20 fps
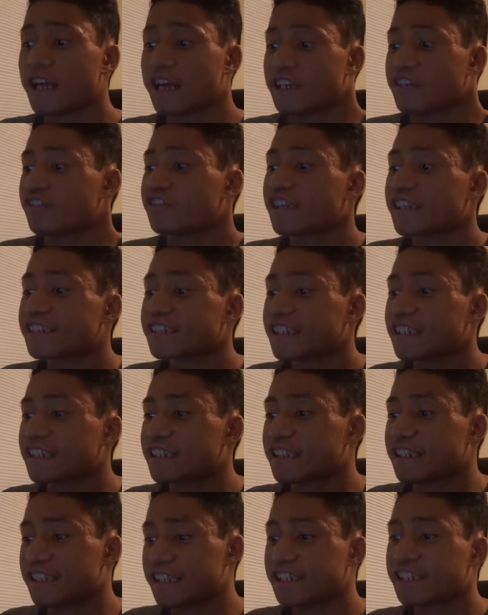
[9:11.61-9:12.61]
And you guys
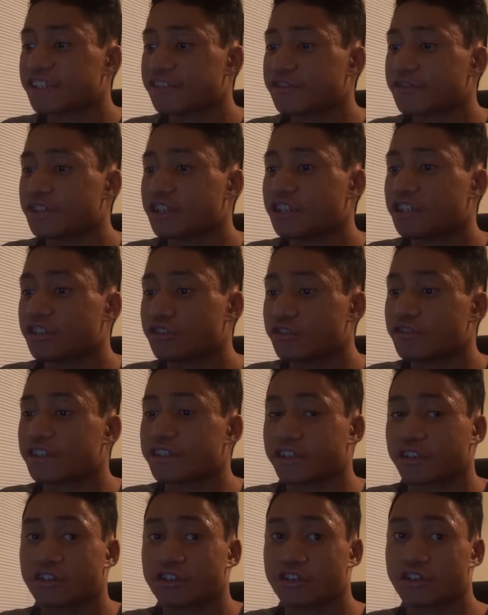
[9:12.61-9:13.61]
can easily do
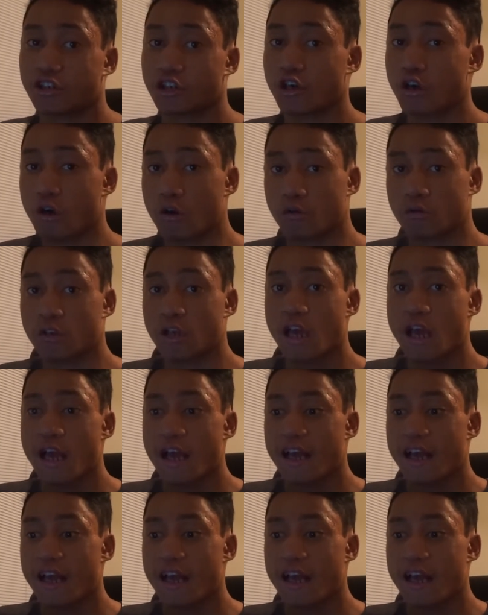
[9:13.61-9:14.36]
this on your own.